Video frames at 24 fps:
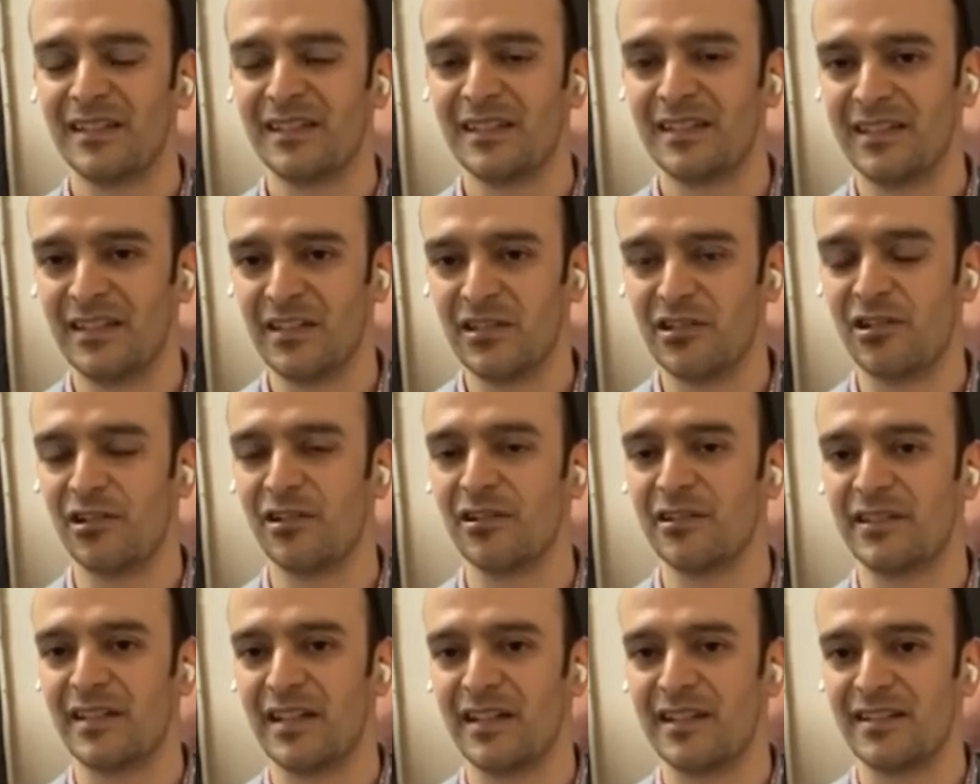
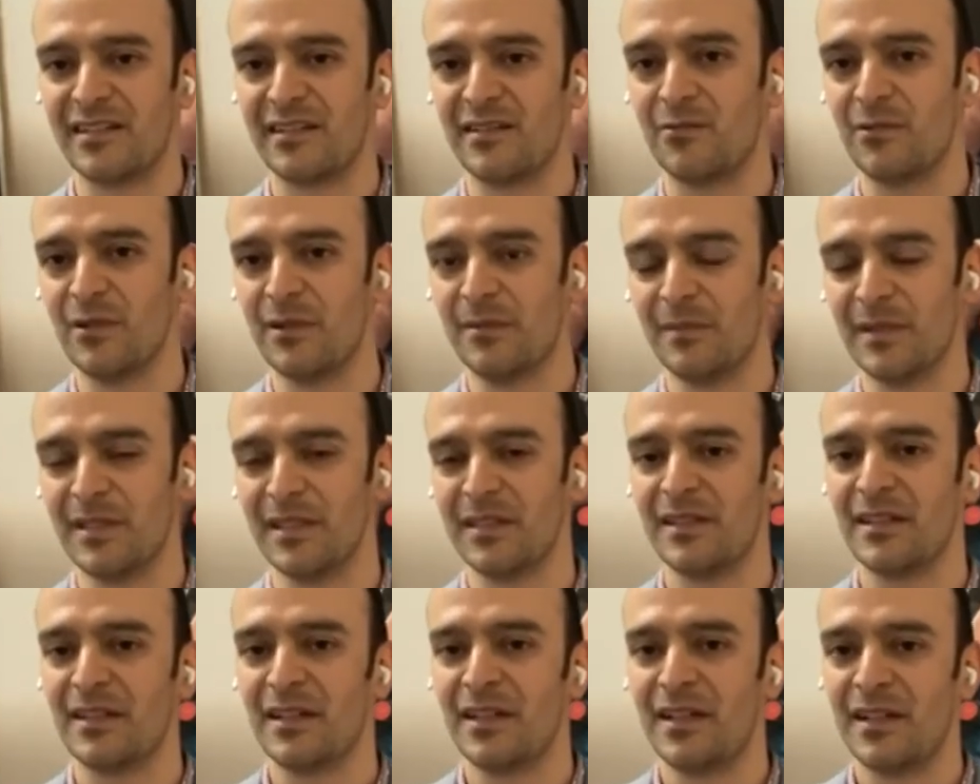digital test
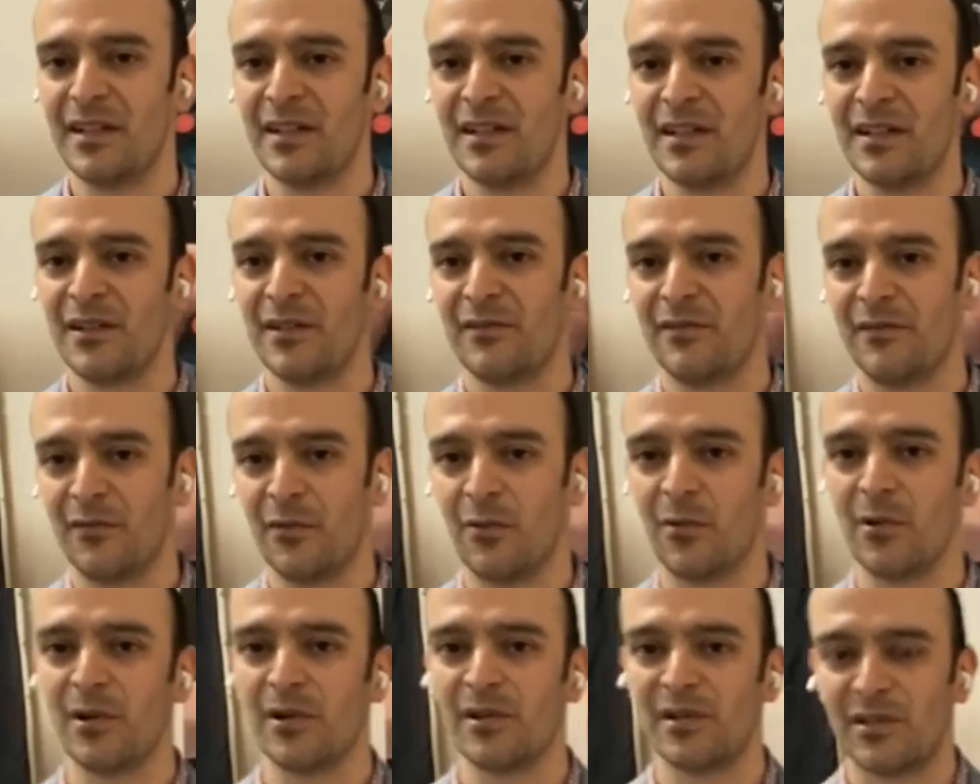equipment
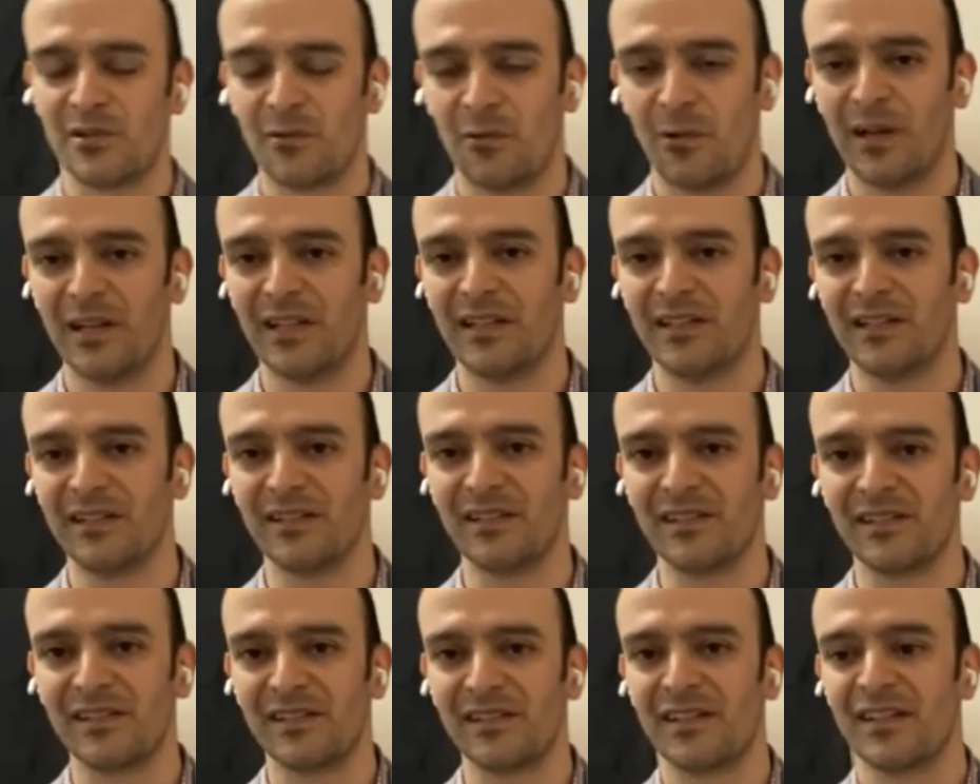for 20
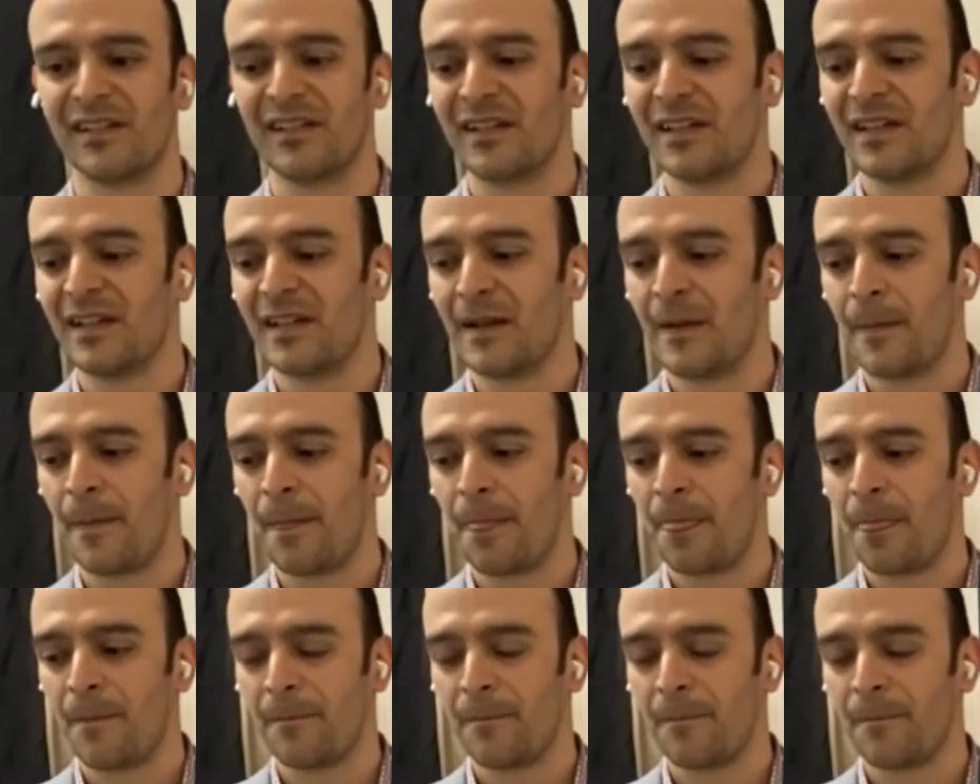years.
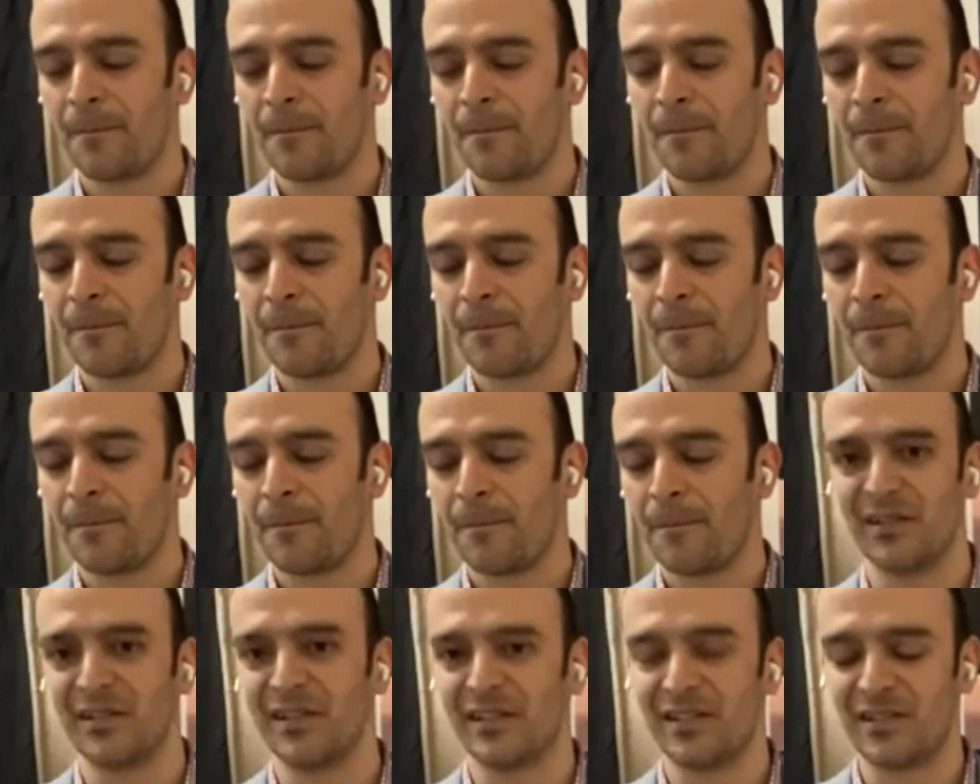We
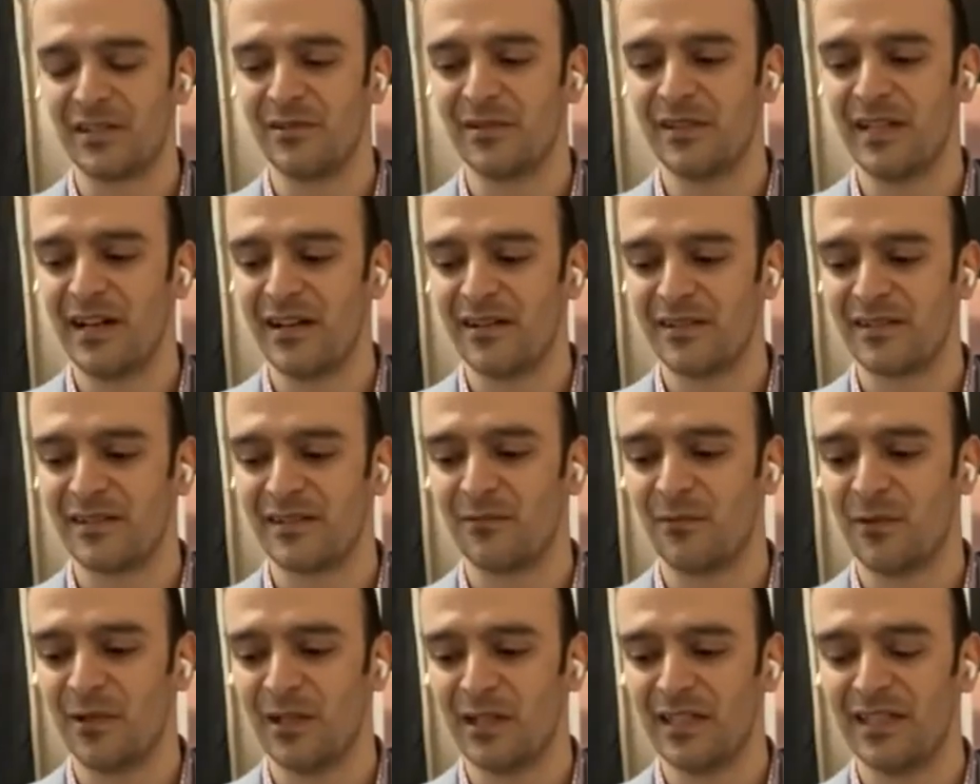started in
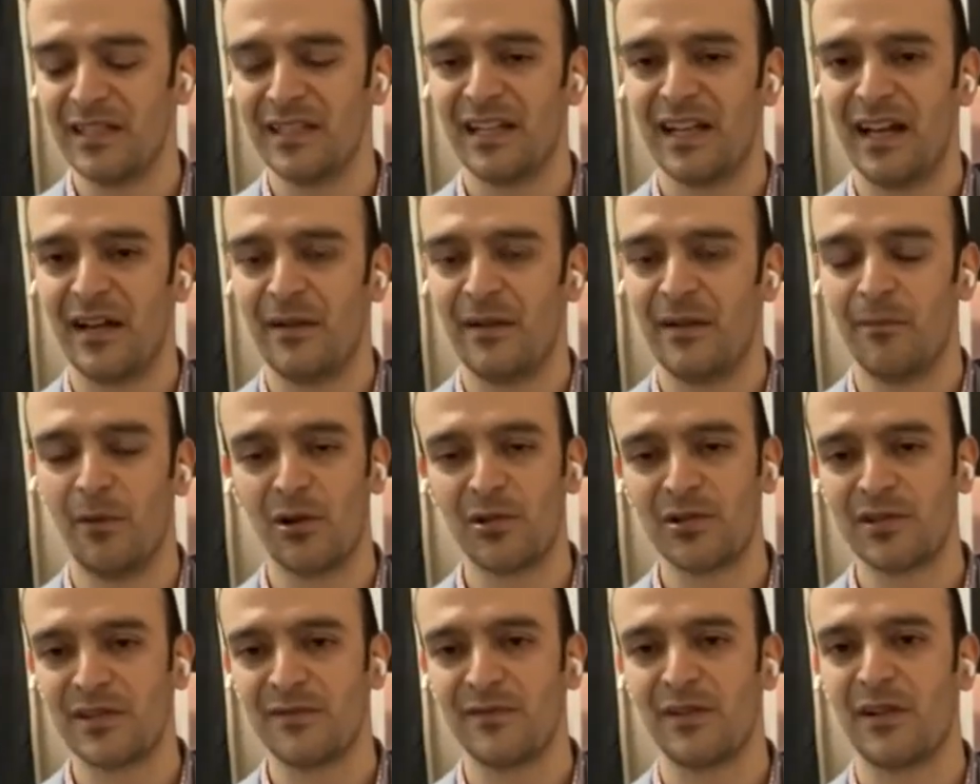2001, and
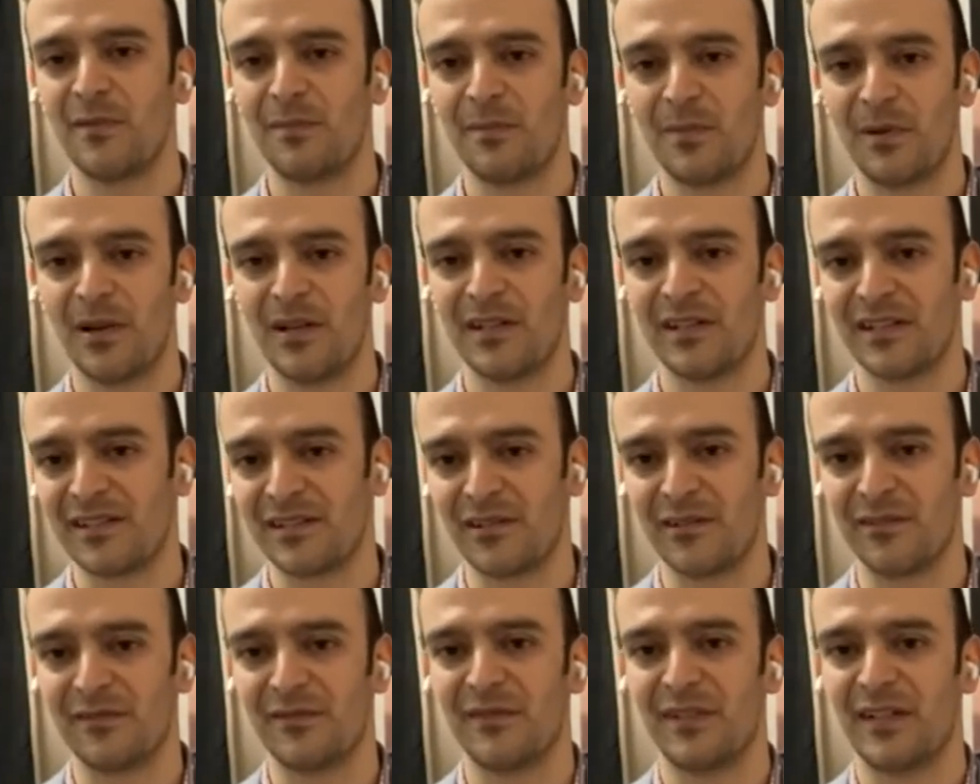most of our products
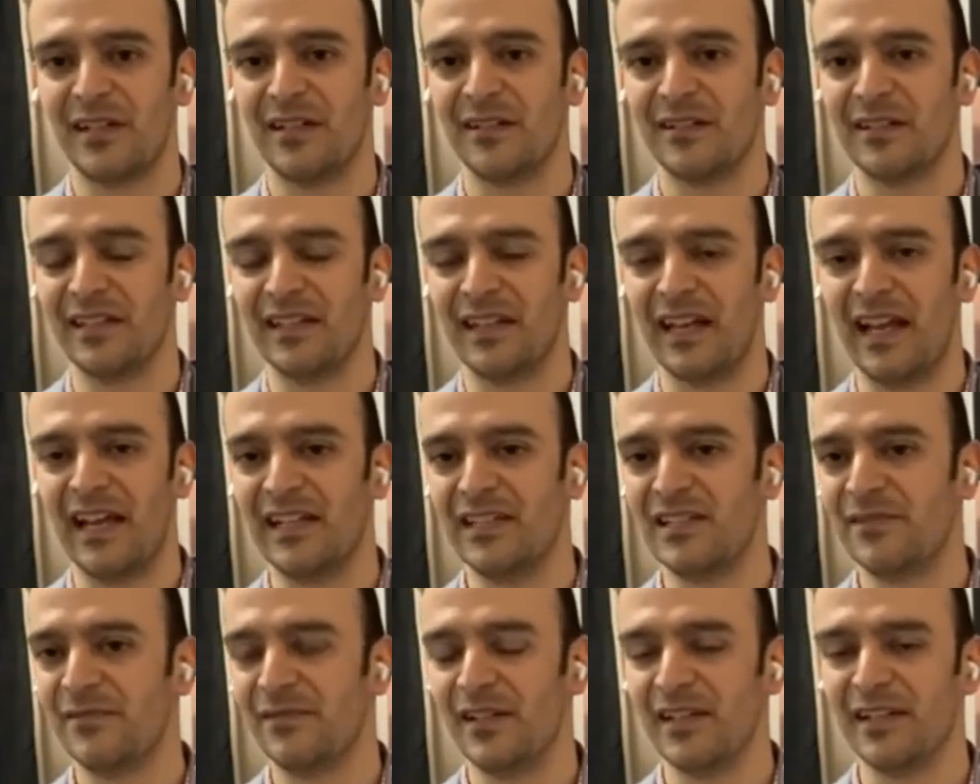are found in
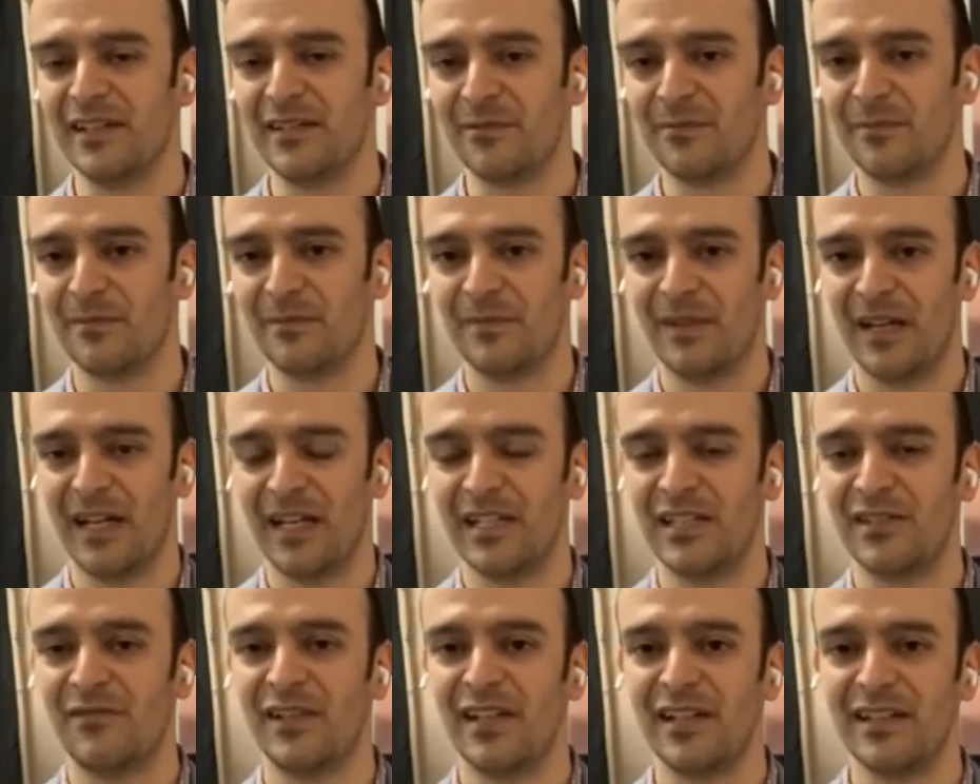
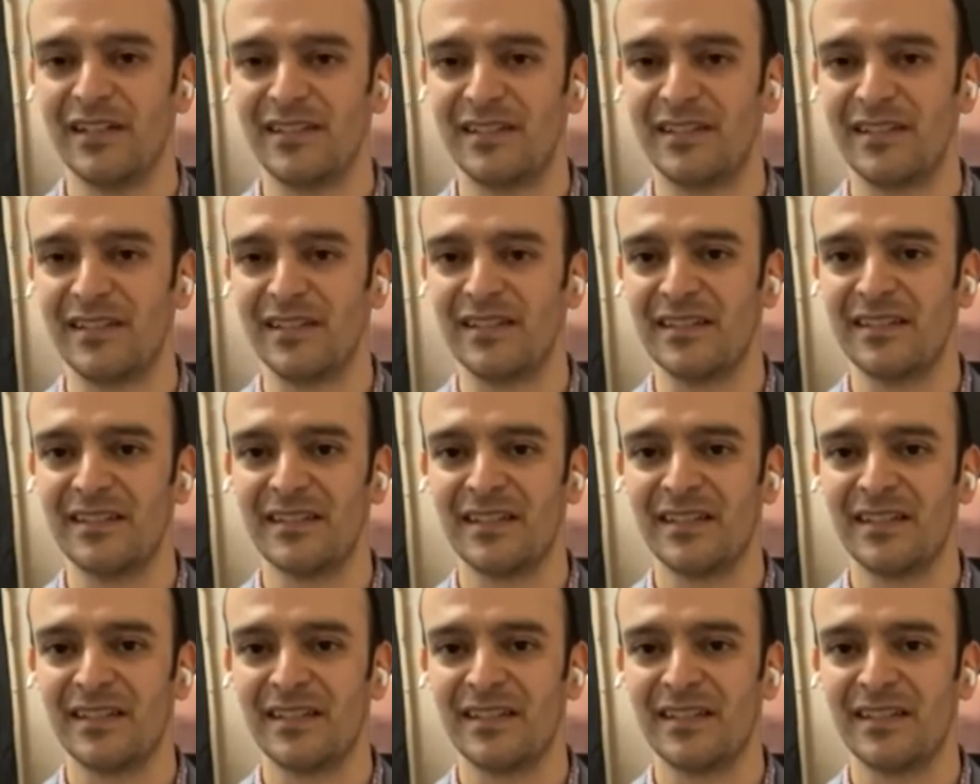HVAC,